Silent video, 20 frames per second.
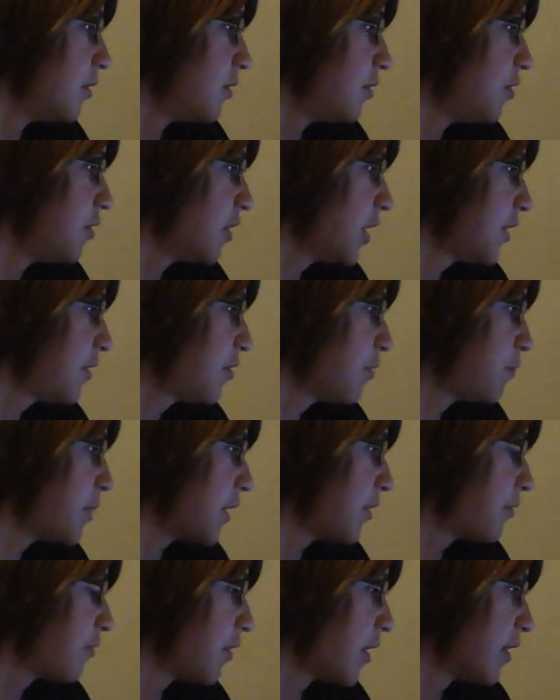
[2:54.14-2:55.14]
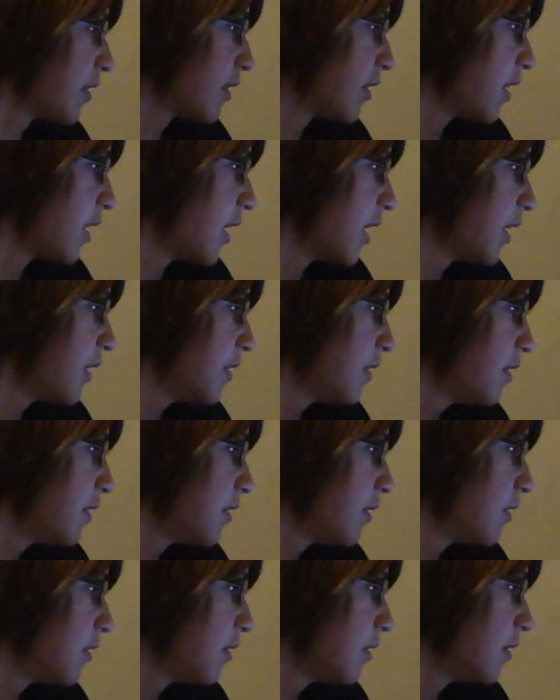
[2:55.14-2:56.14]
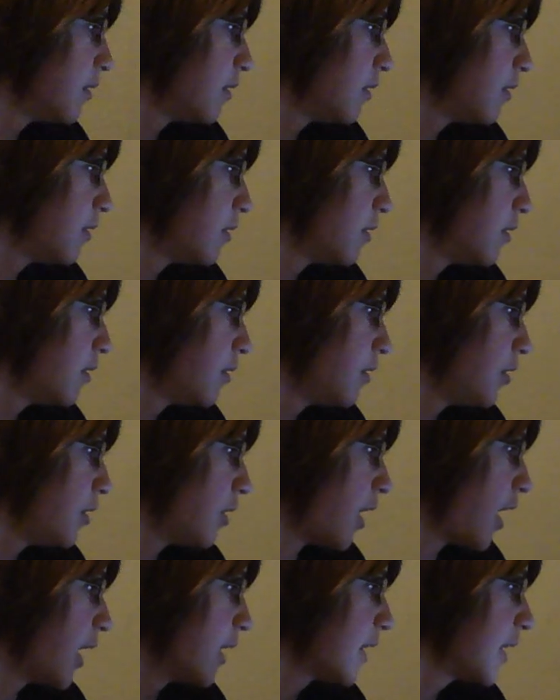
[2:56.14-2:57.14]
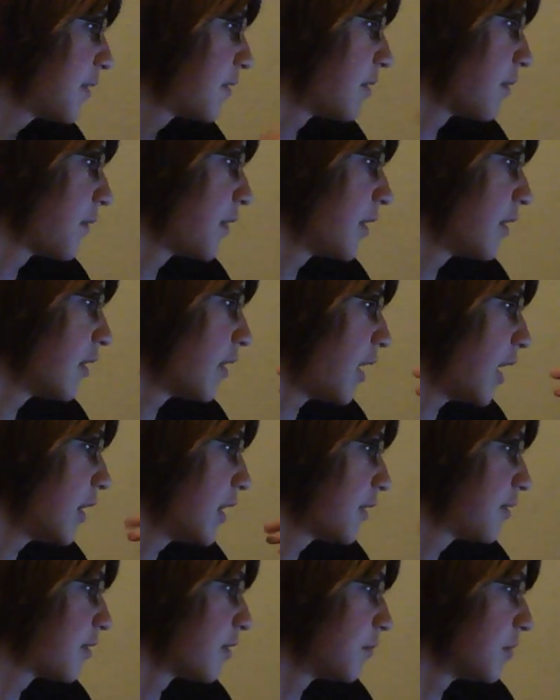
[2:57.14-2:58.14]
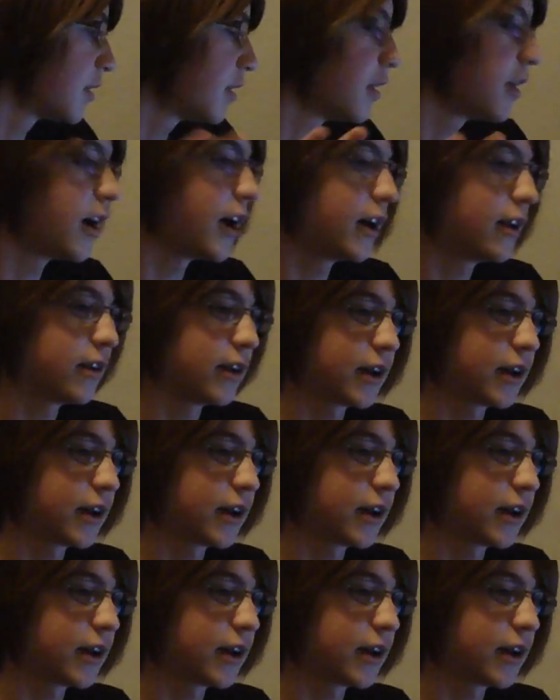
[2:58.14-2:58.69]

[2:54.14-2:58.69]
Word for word: She likes your best friend a lot. I like something, I like someone a lot.